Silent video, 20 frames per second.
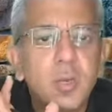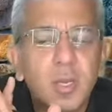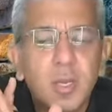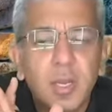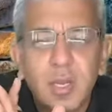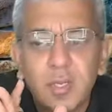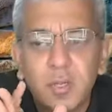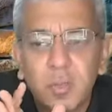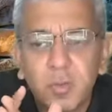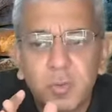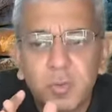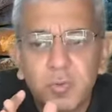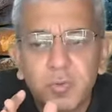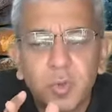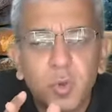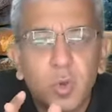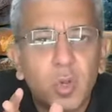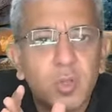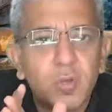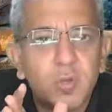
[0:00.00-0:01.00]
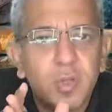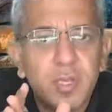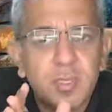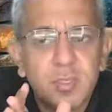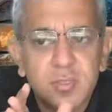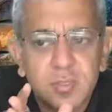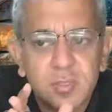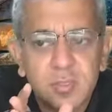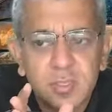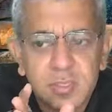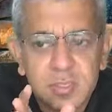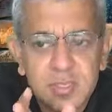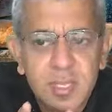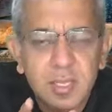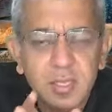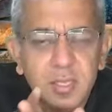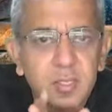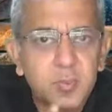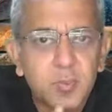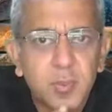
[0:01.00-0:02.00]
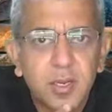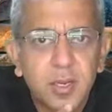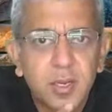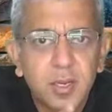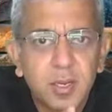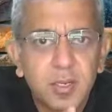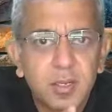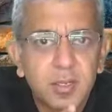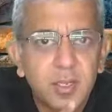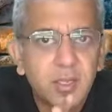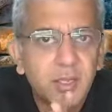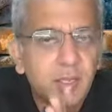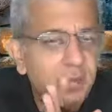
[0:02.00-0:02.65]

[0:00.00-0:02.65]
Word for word: Like, you know, we always say this particular thing.